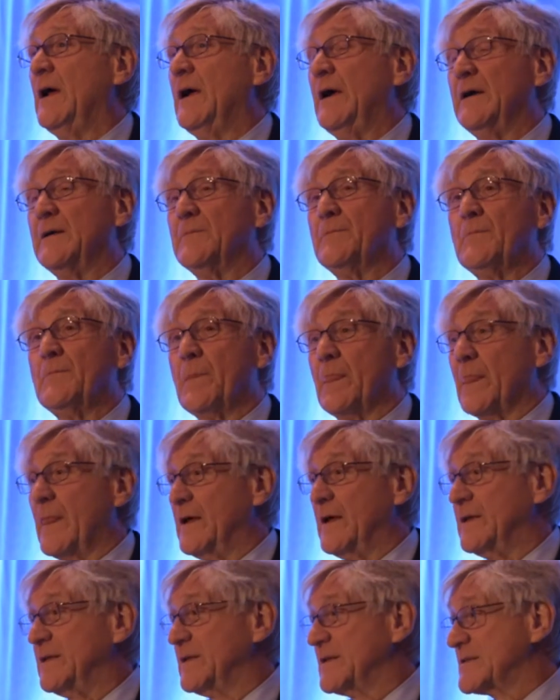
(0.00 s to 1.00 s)
And,
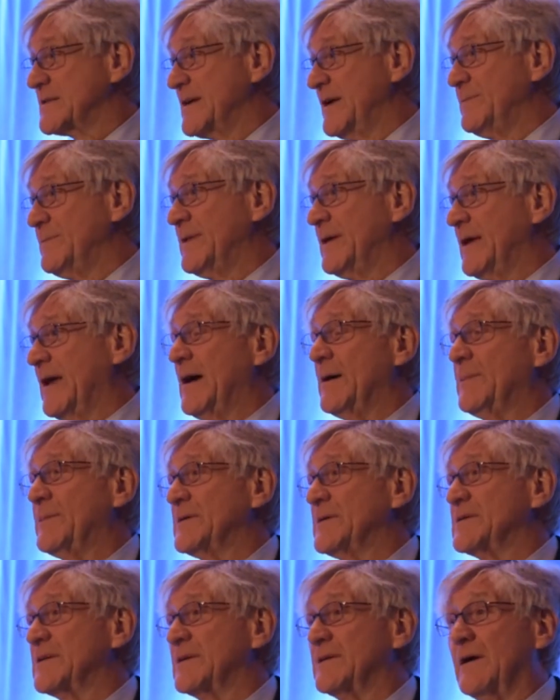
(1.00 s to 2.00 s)
and the same thing
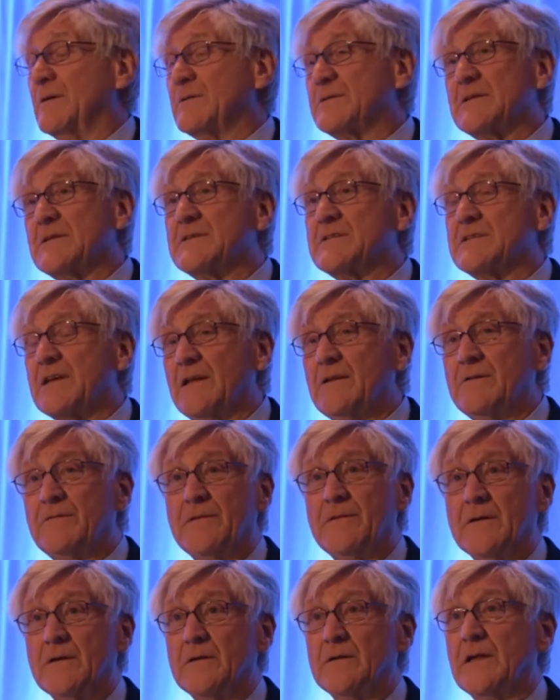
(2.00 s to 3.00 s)
happens at, I was at
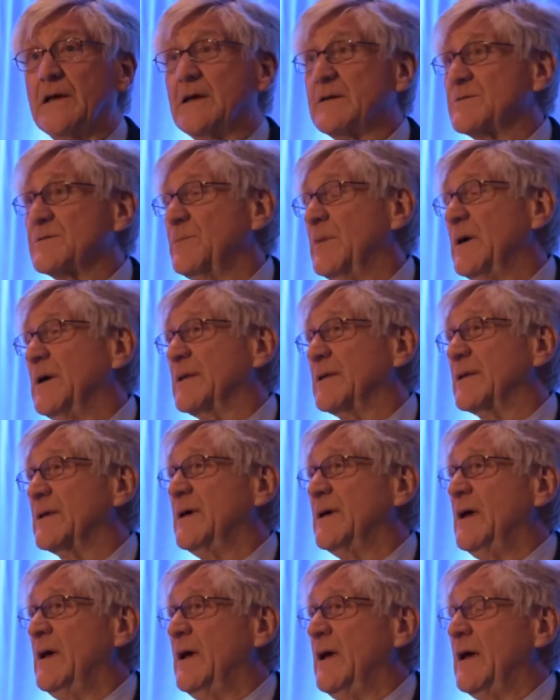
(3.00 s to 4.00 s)
Sellafield last month,
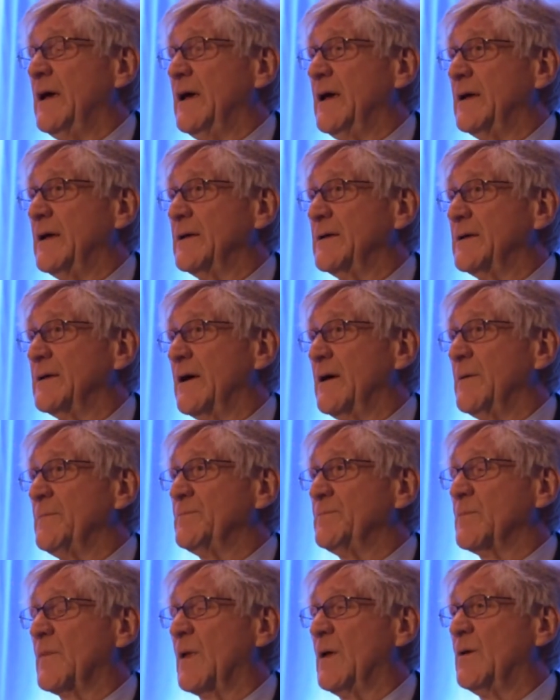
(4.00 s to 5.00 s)
and
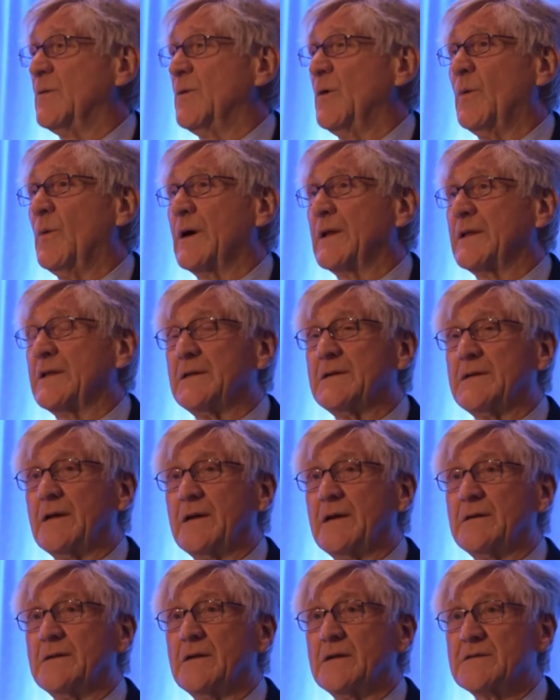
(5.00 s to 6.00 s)
um, we wanted to
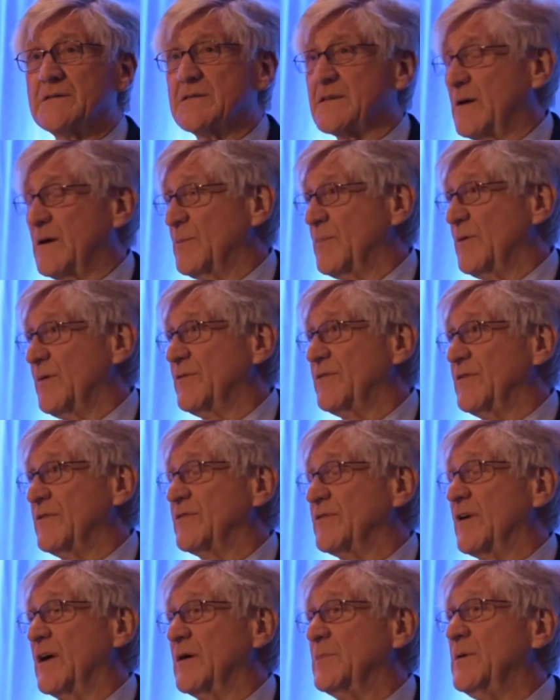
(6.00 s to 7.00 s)
take dust samples
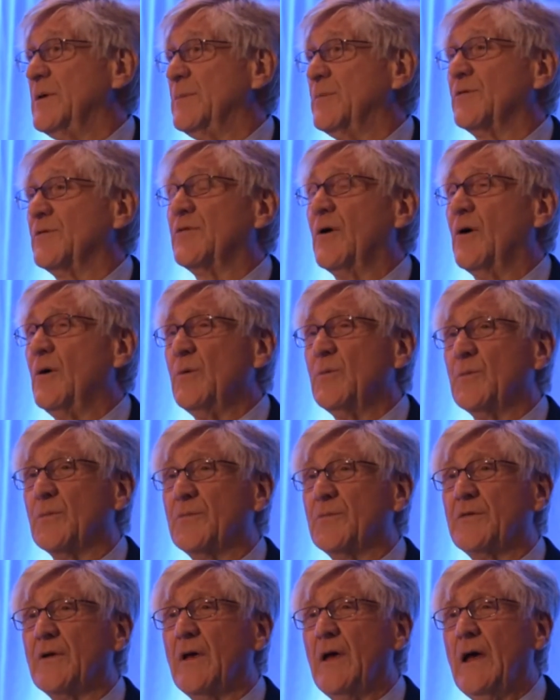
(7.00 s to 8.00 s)
inside people's
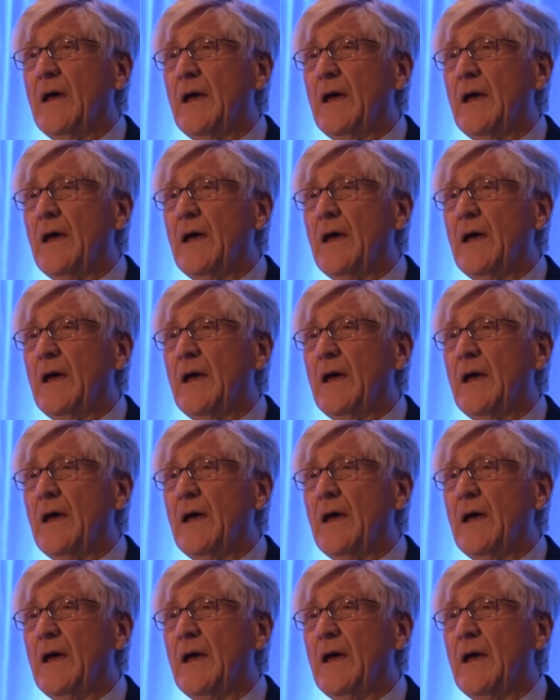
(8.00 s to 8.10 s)
homes.